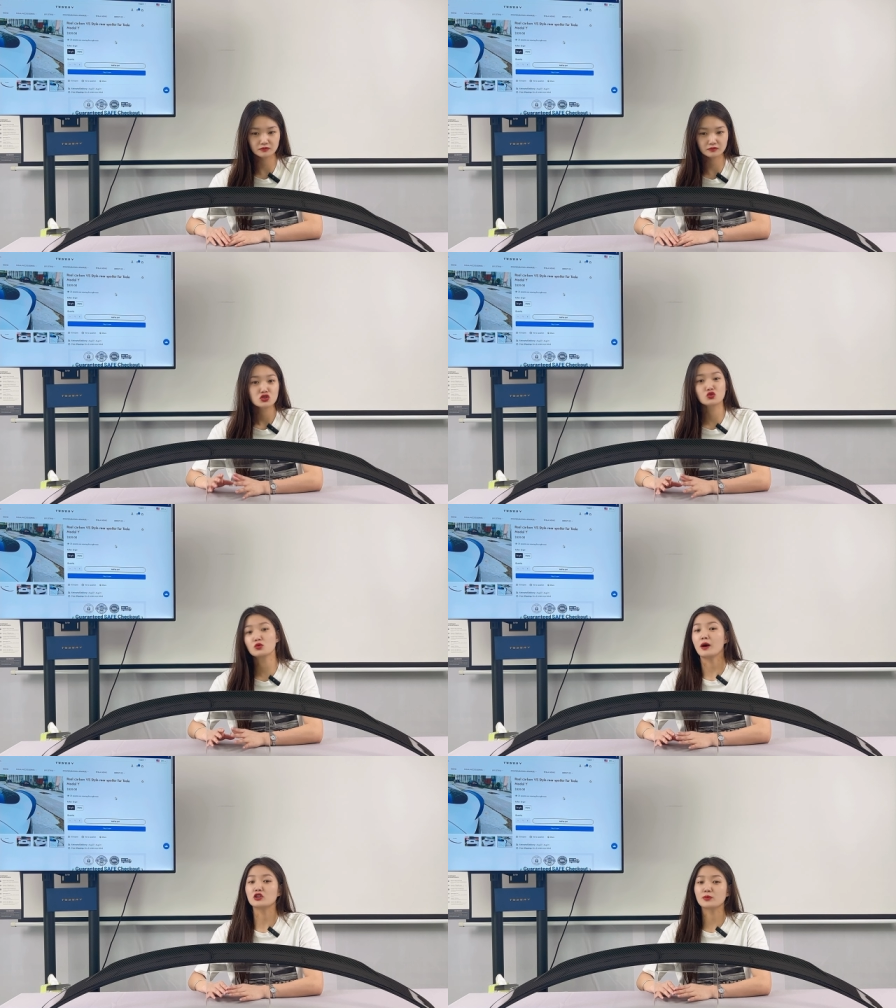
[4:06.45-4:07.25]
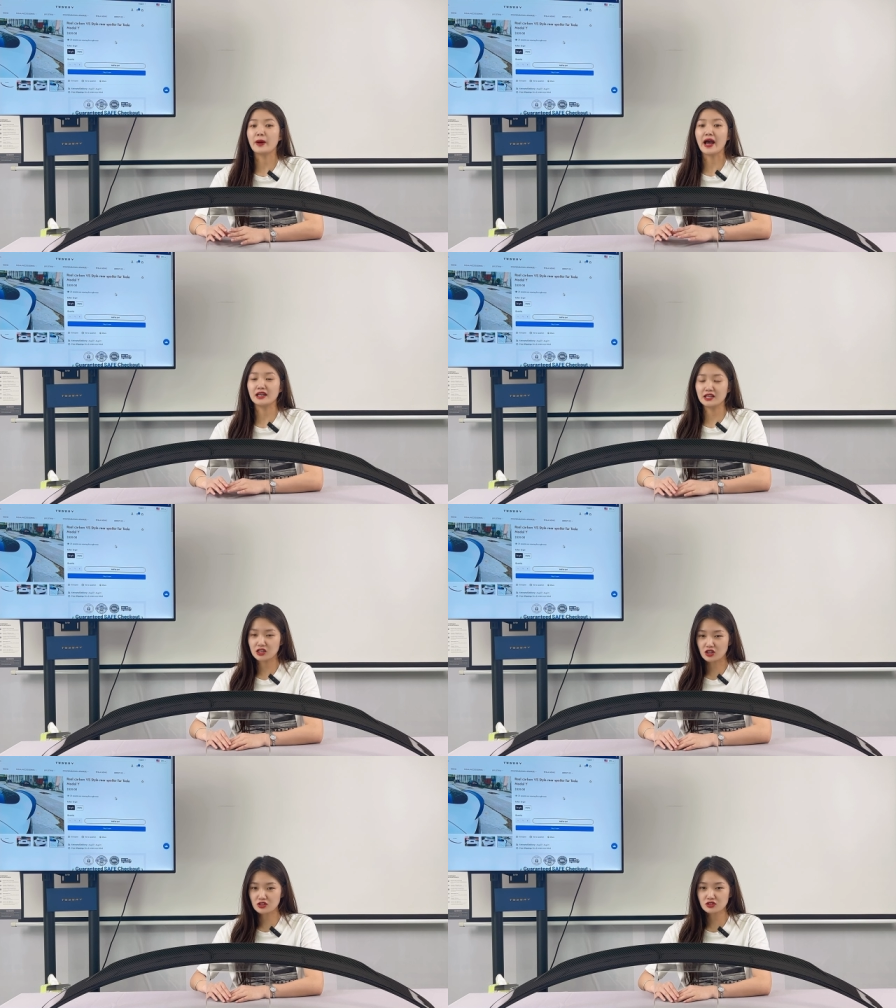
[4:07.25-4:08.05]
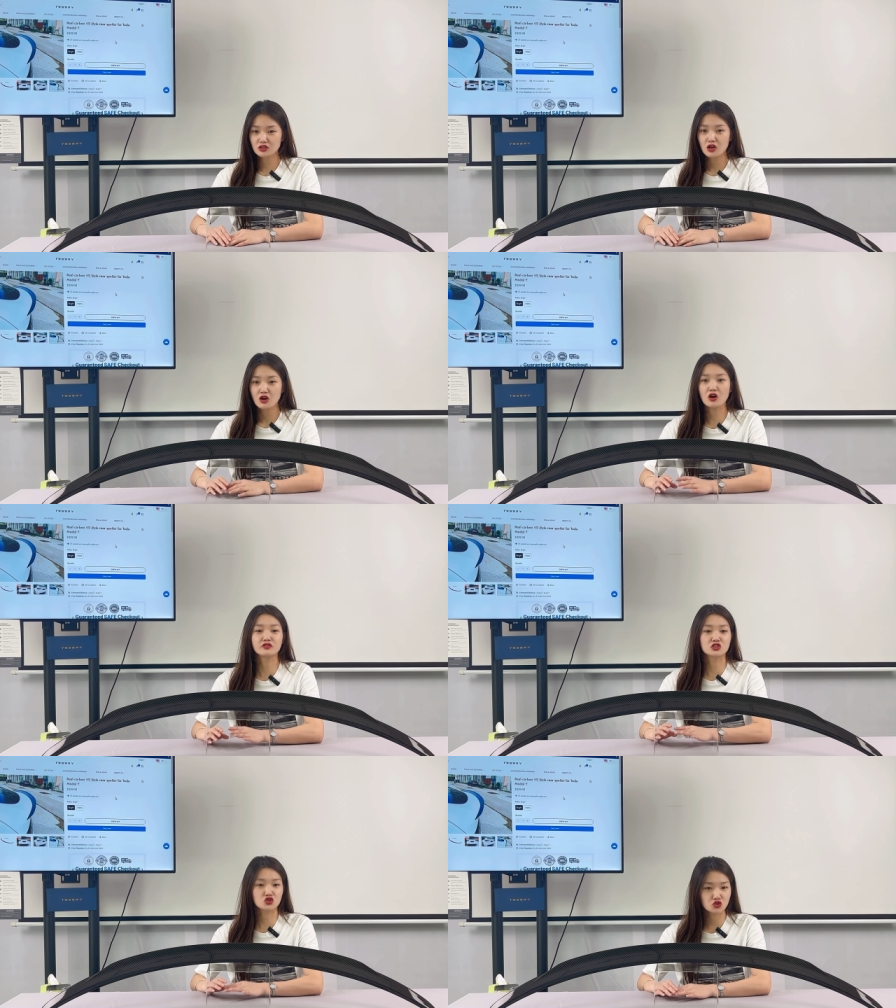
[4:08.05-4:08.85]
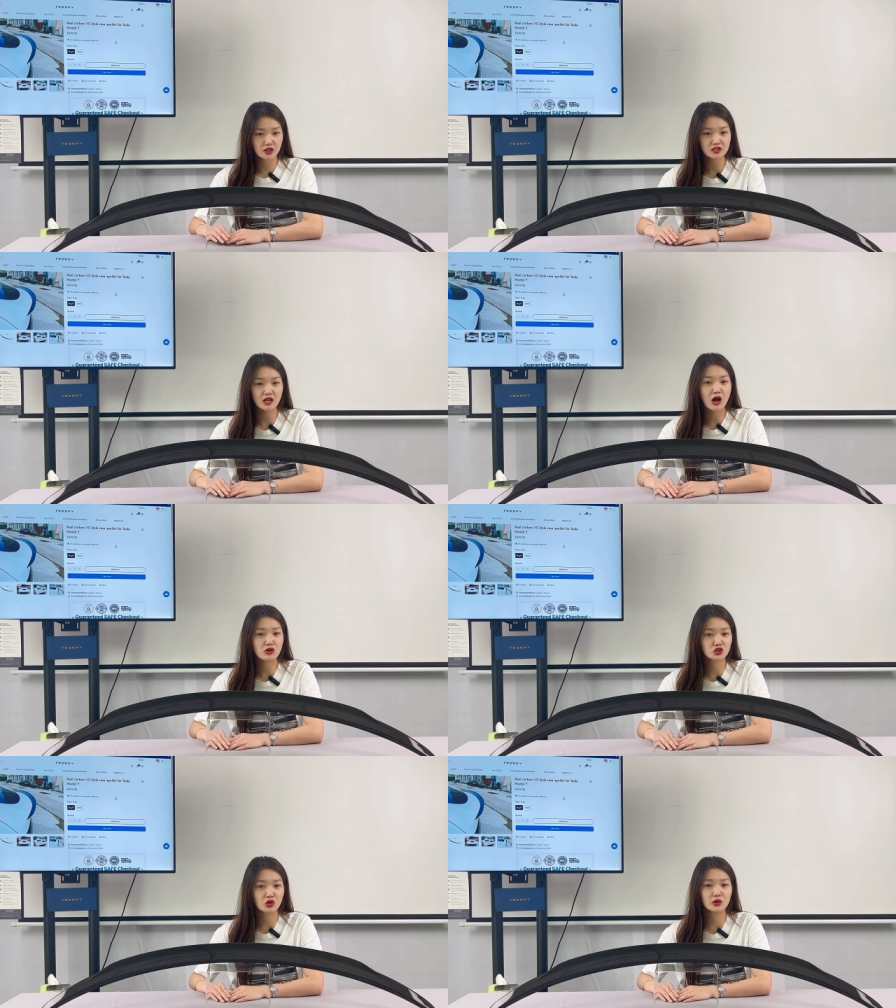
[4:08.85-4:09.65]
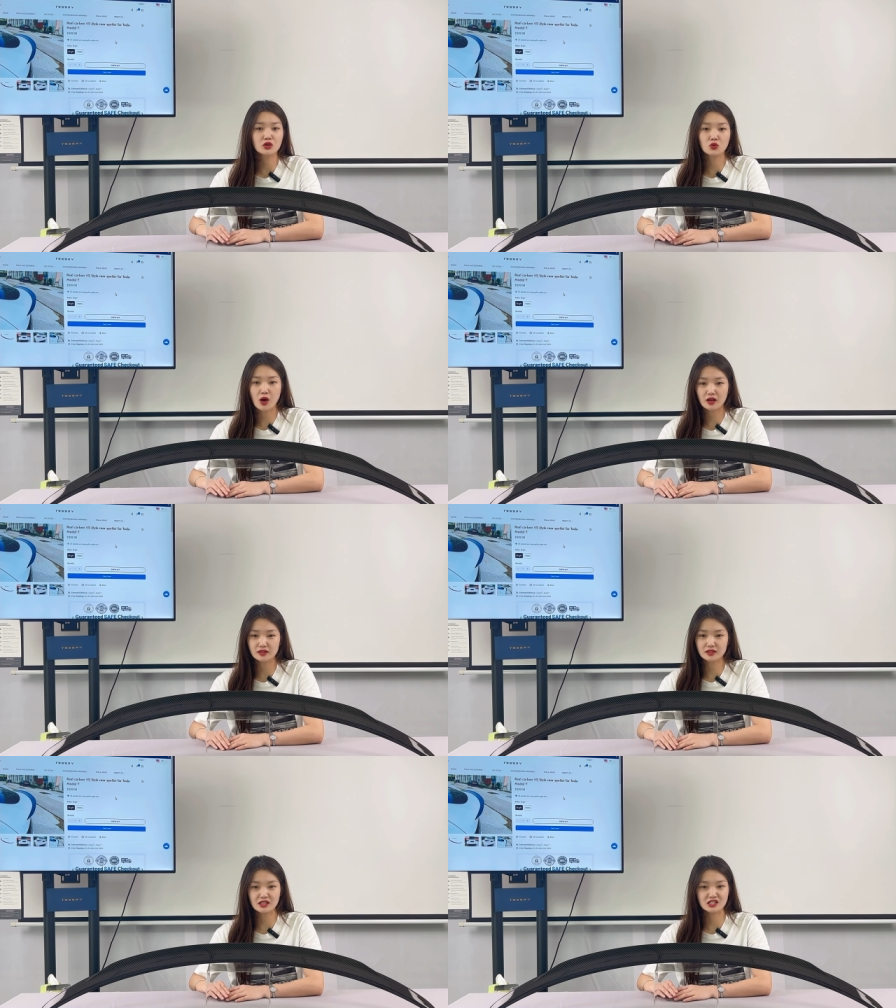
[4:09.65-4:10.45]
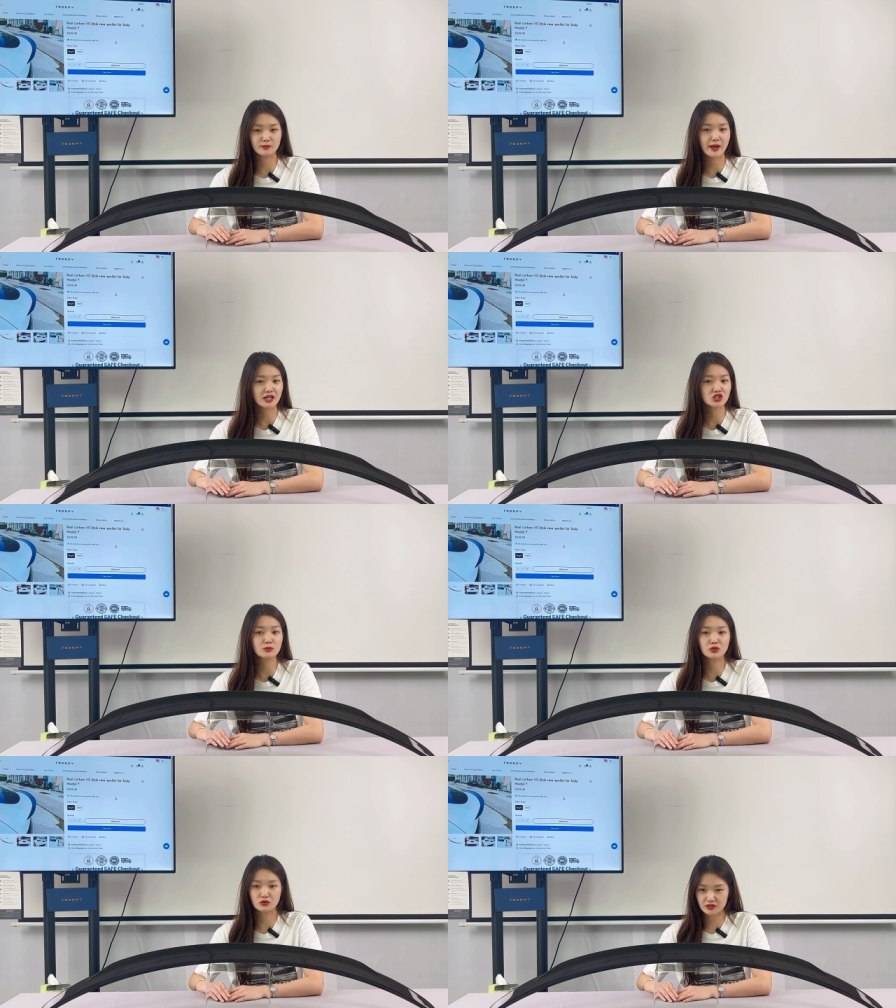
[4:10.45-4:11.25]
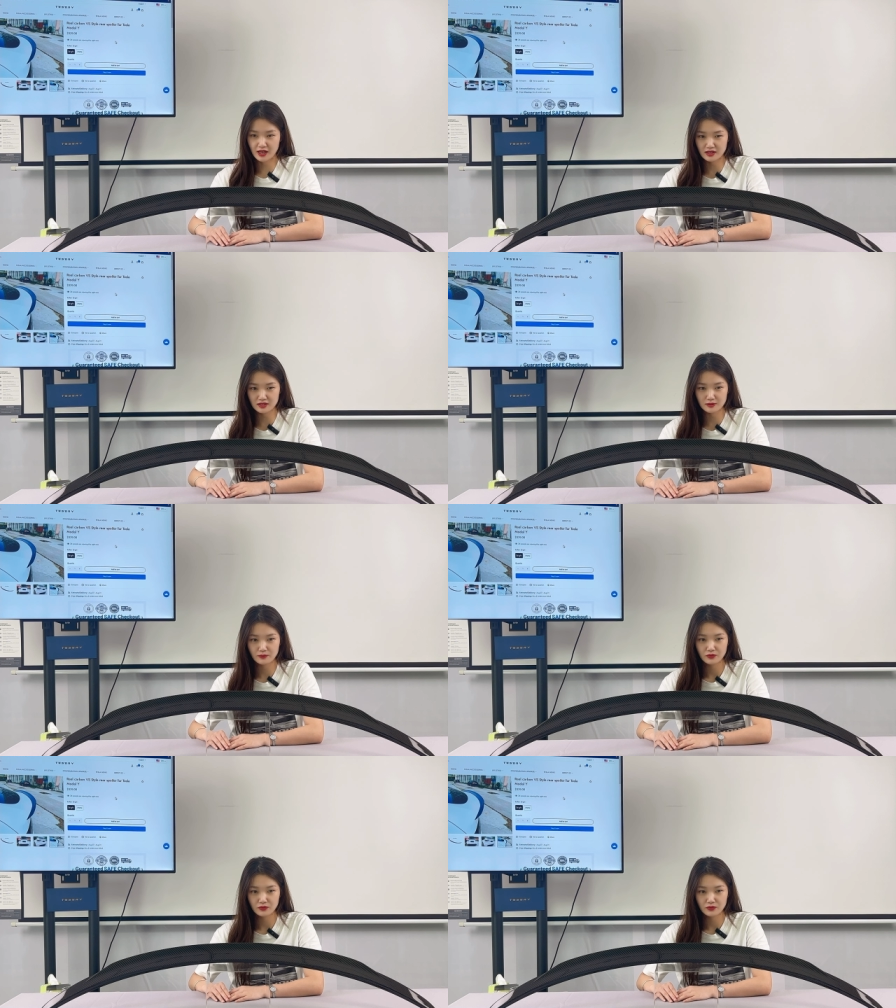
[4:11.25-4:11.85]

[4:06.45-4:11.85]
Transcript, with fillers: through multiple layers of strict outgoing quality inspection process